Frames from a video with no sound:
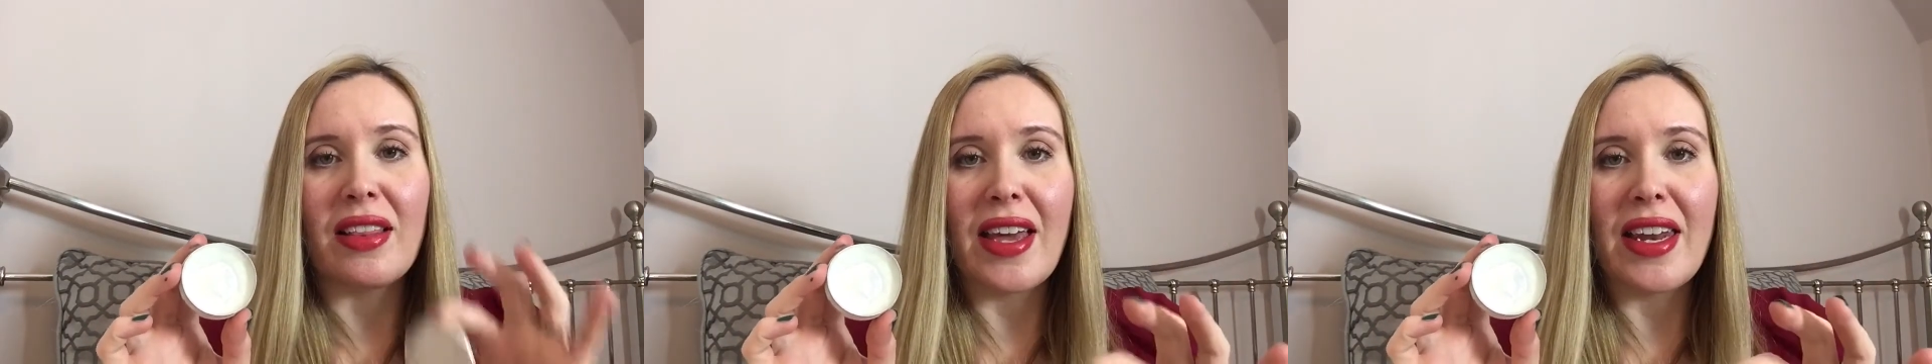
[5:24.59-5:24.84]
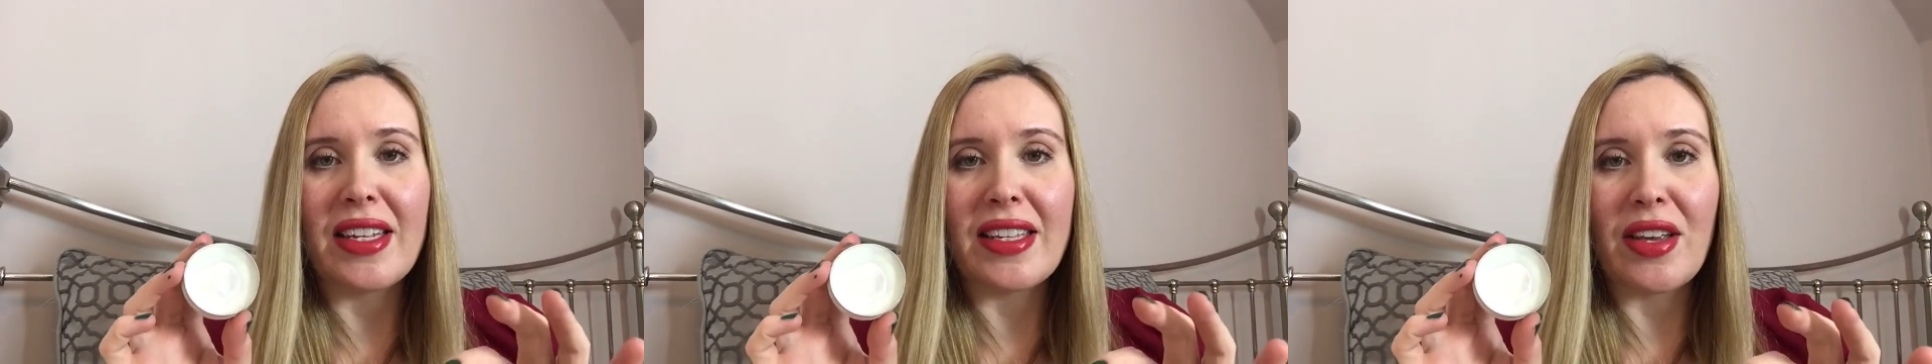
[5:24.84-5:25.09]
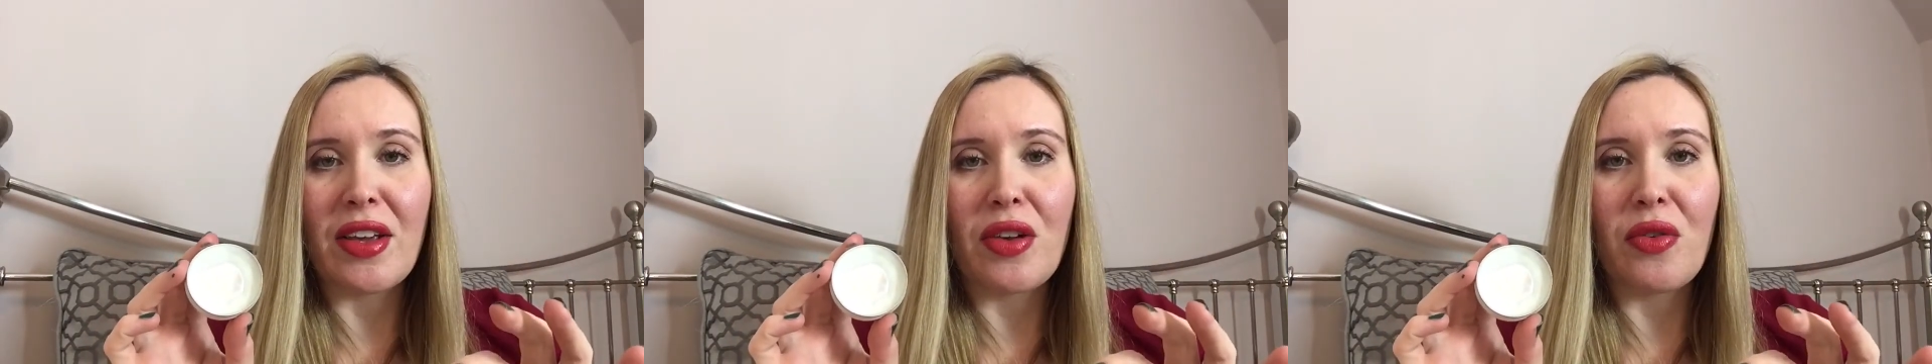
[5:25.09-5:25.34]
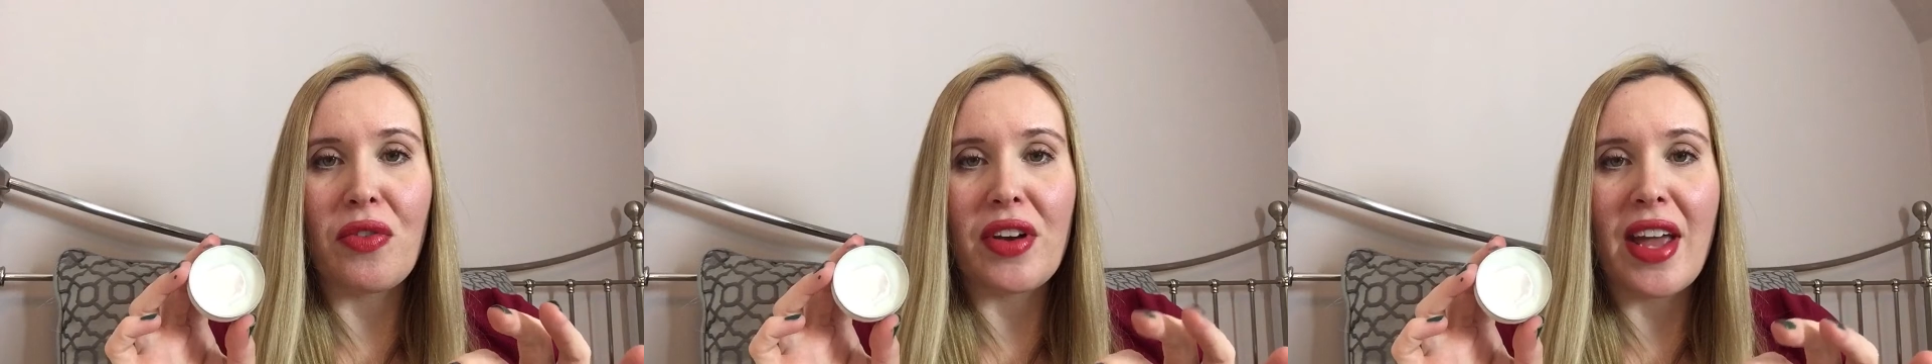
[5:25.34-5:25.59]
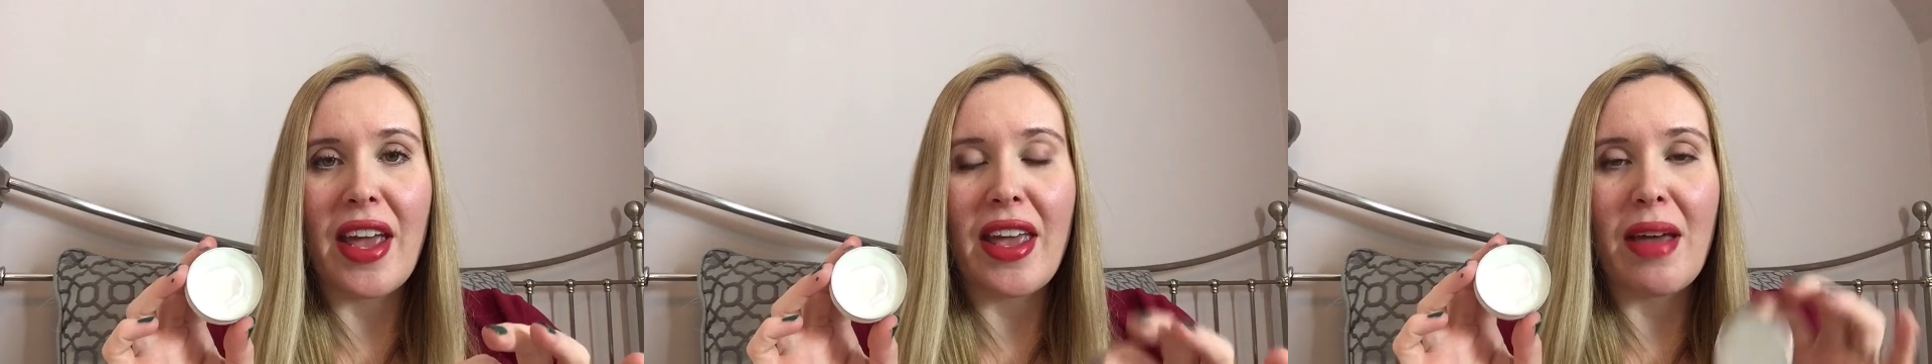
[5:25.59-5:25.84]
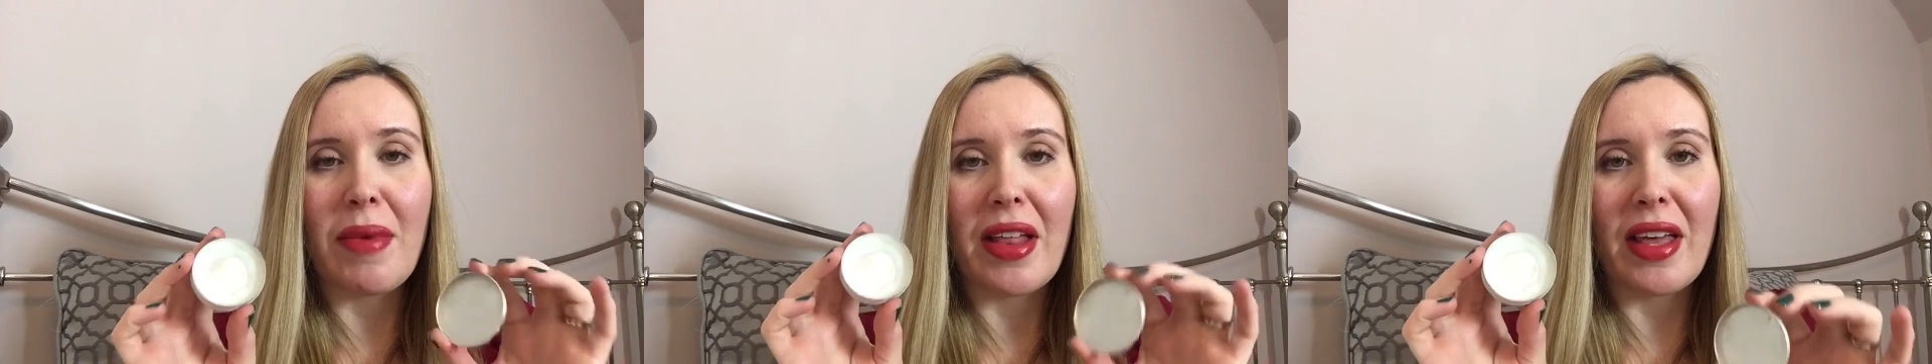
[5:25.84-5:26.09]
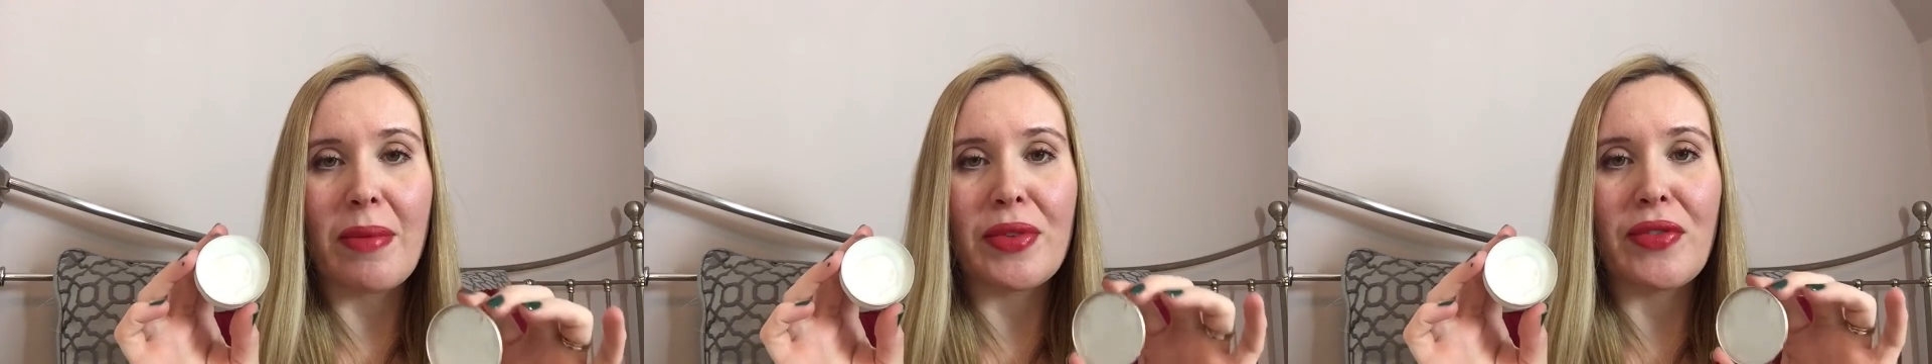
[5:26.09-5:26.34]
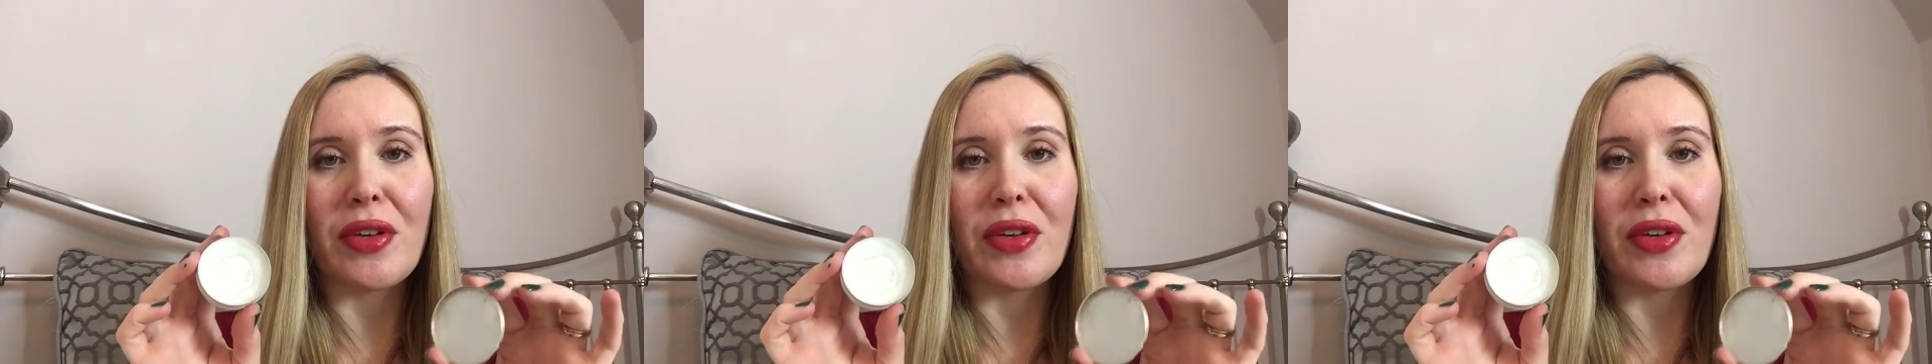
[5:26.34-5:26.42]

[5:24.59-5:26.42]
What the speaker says: let it sink in overnight, and my lips